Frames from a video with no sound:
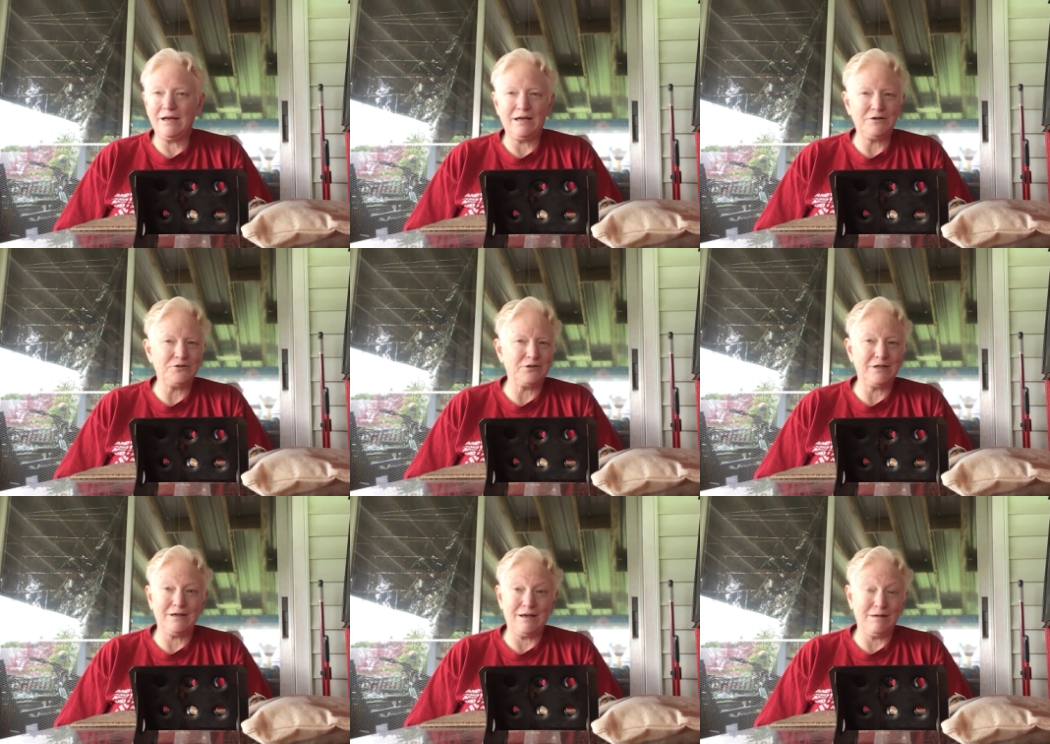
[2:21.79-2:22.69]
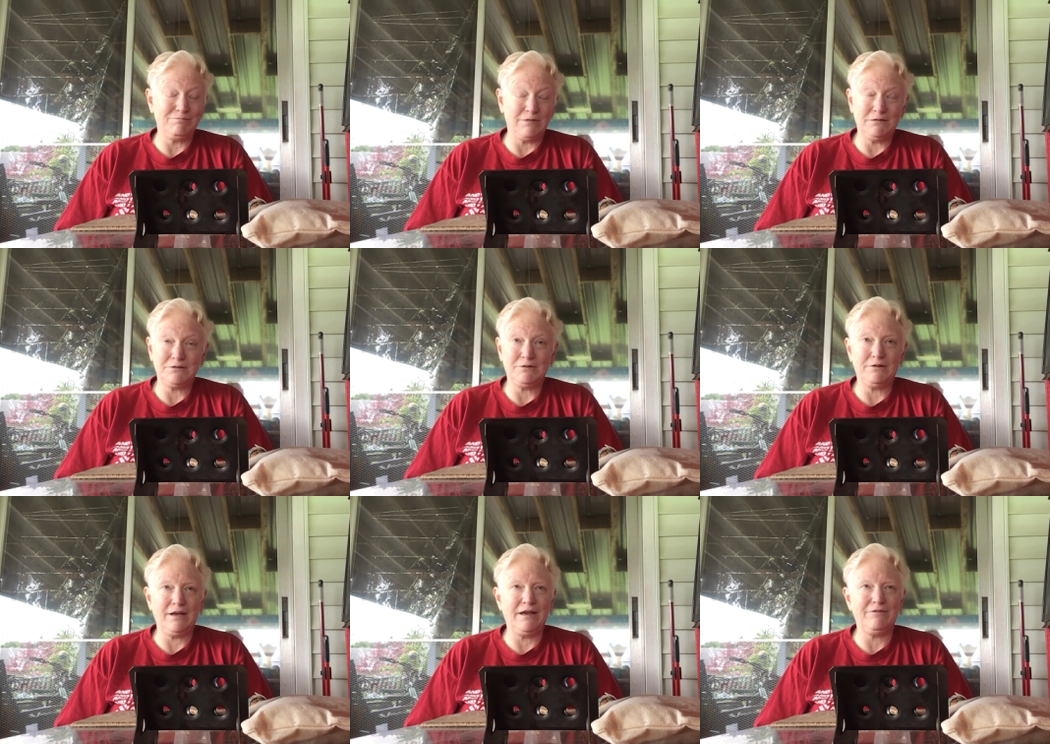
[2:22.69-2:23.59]
I don't know
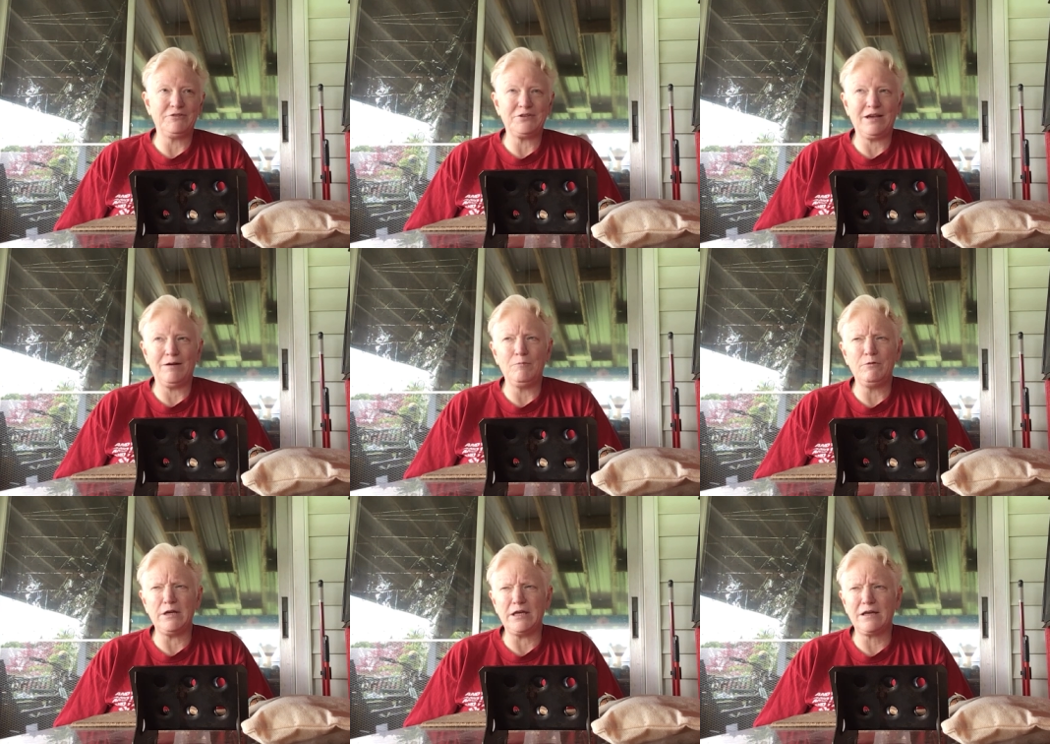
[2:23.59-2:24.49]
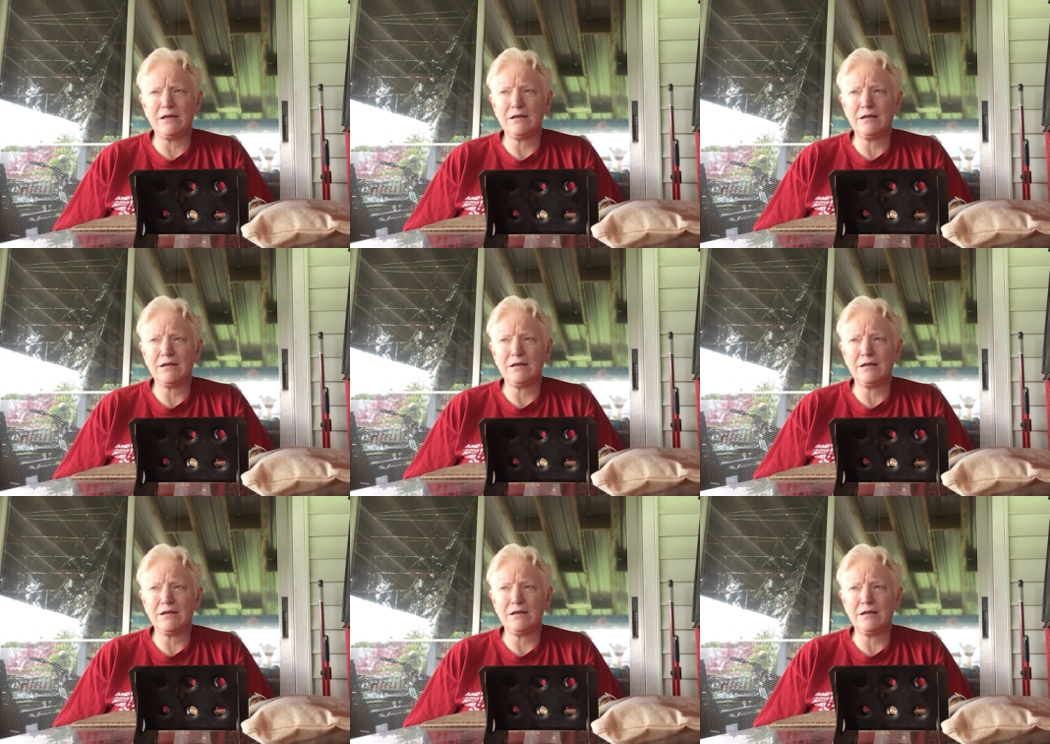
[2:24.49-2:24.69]
that I ever say I'm weak,